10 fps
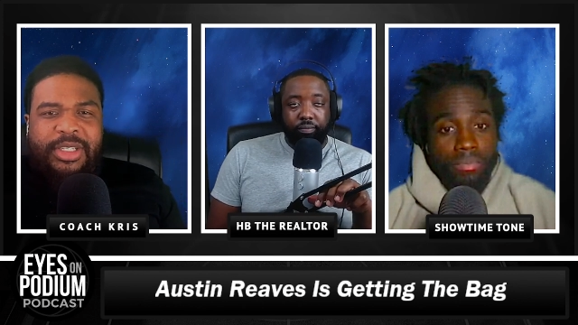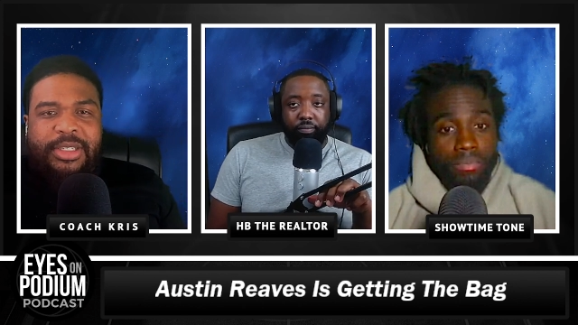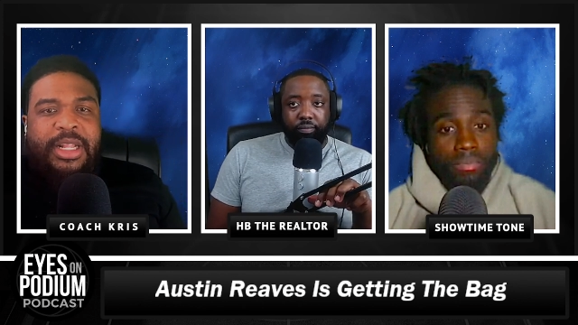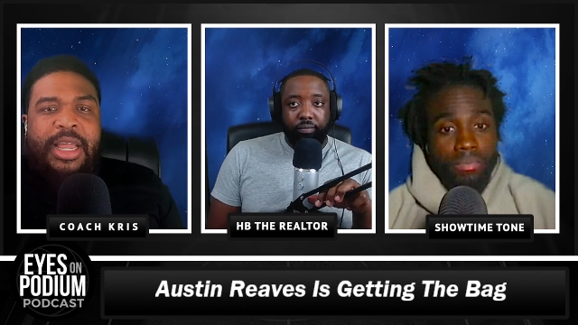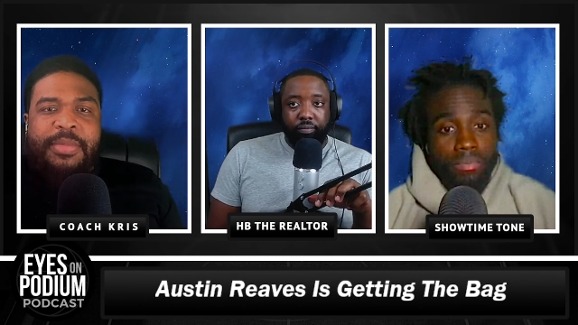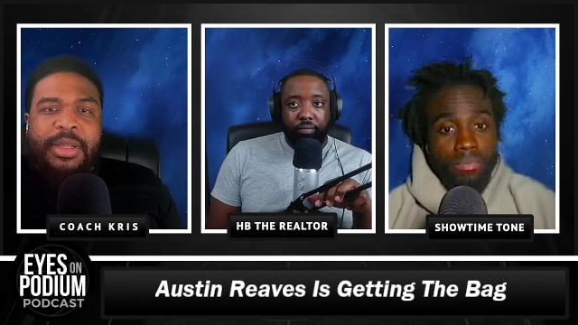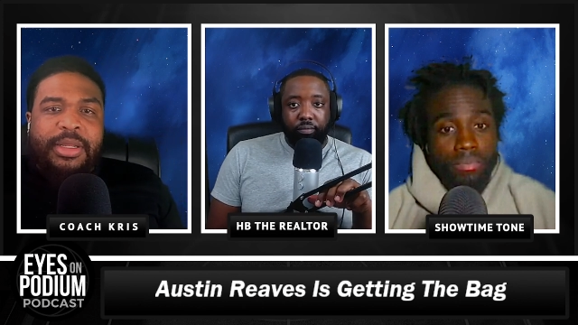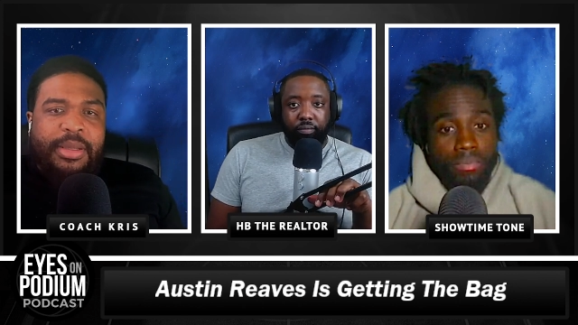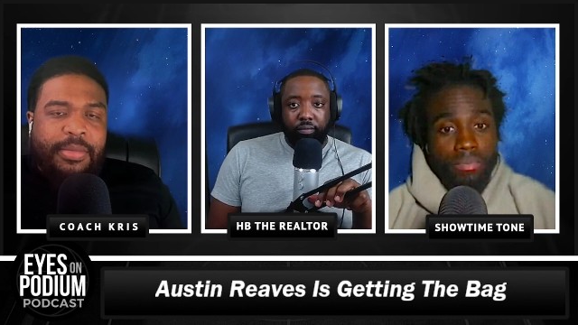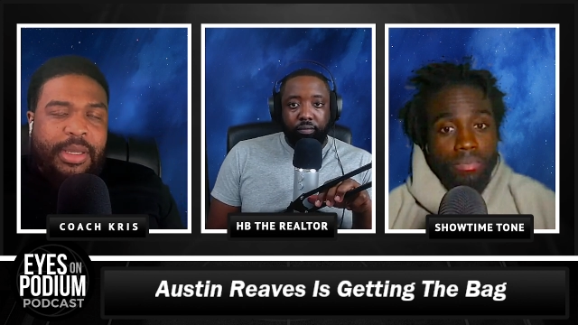Speaker 1: This
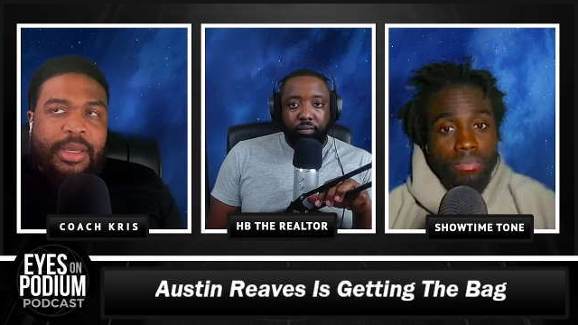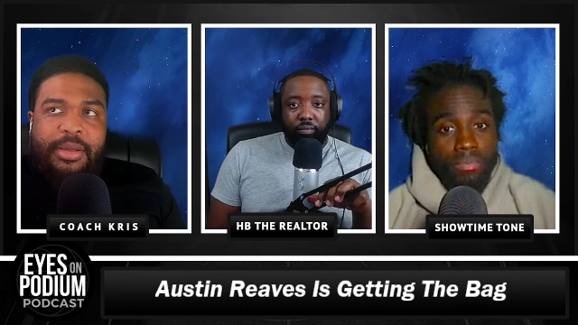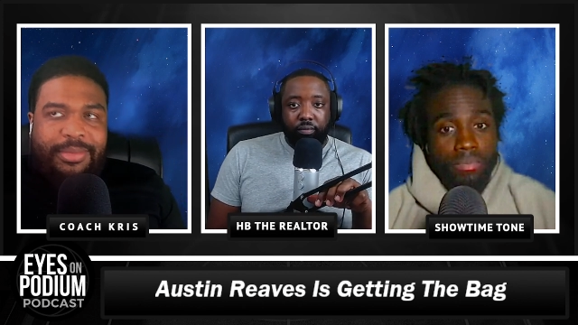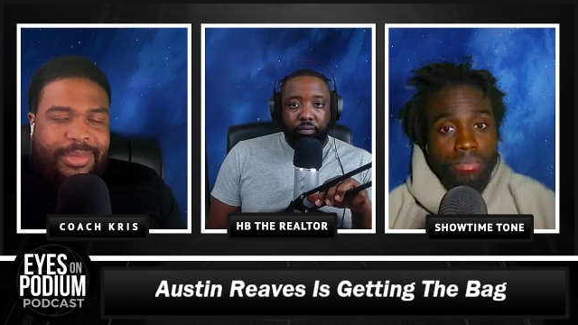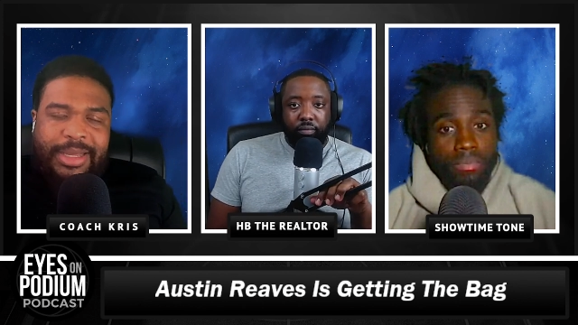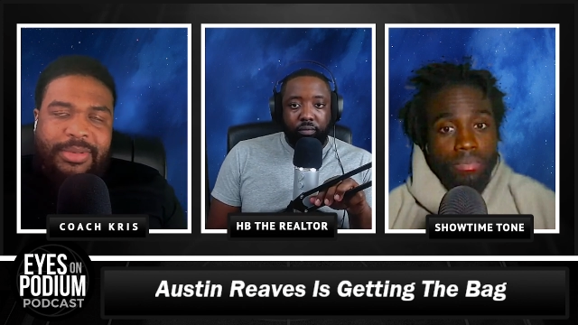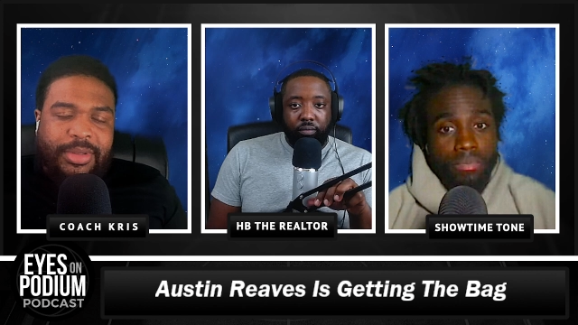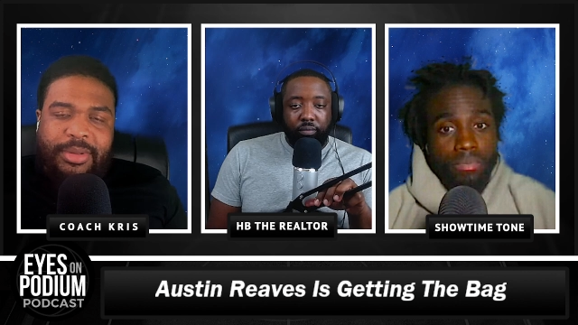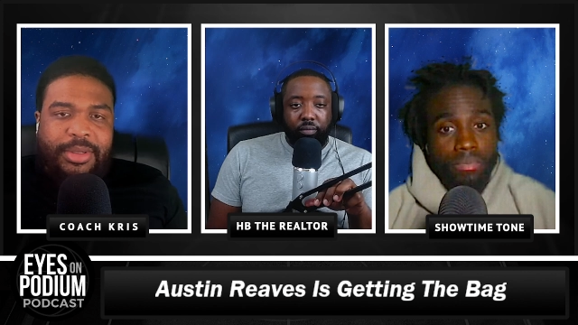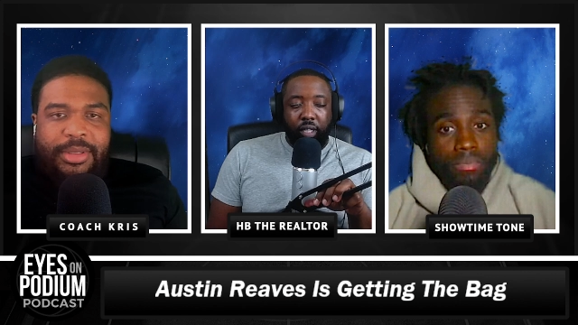climate in the NBA.
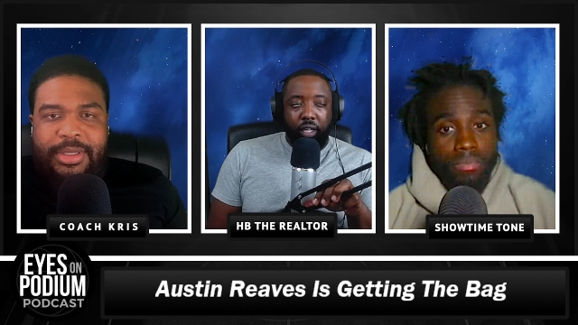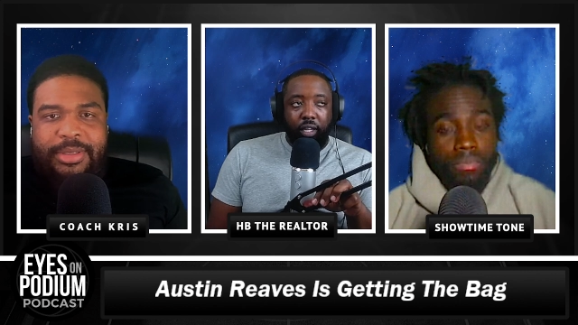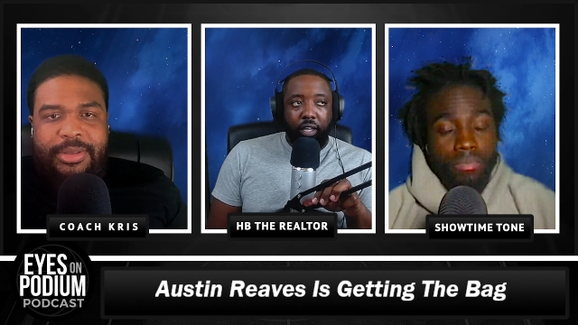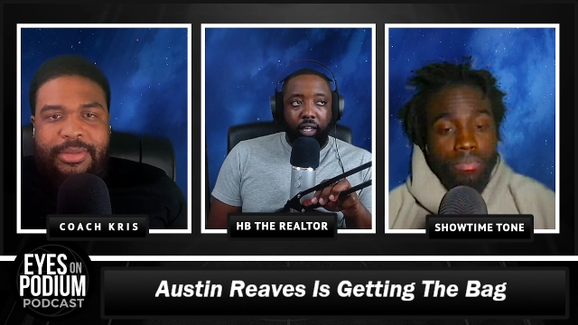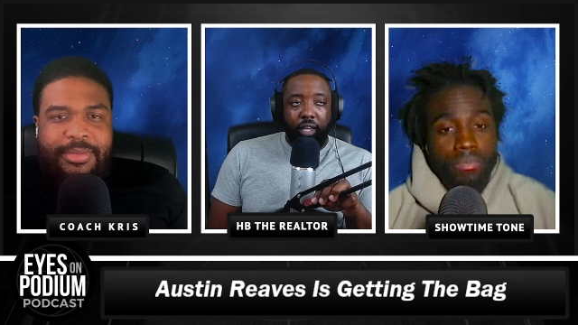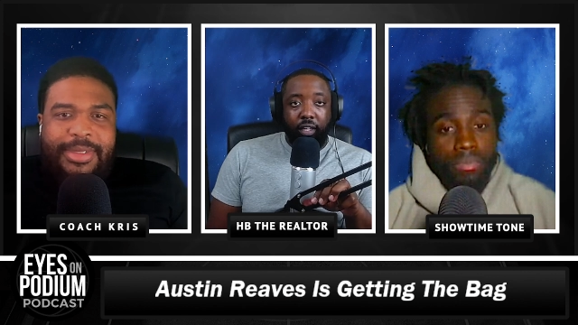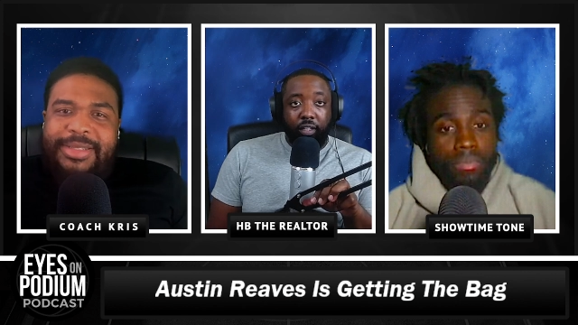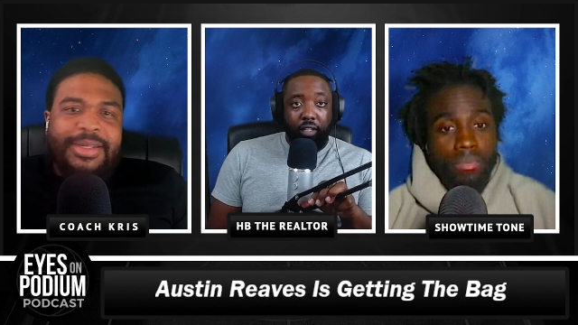Yeah, he can get.